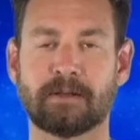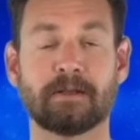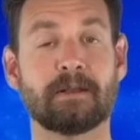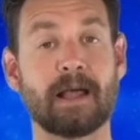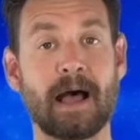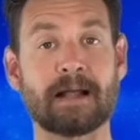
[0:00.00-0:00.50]

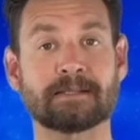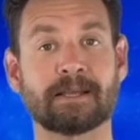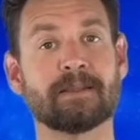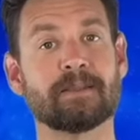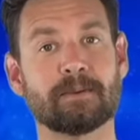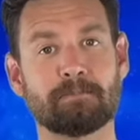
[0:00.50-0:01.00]

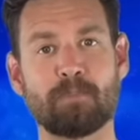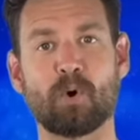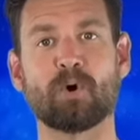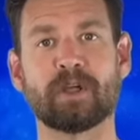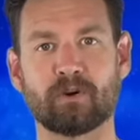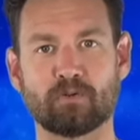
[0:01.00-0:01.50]
Not the
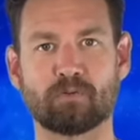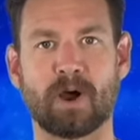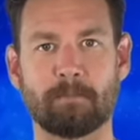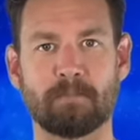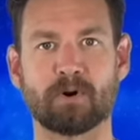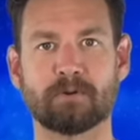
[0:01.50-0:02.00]
Boyle
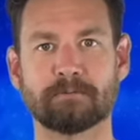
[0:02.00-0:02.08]
Rumble.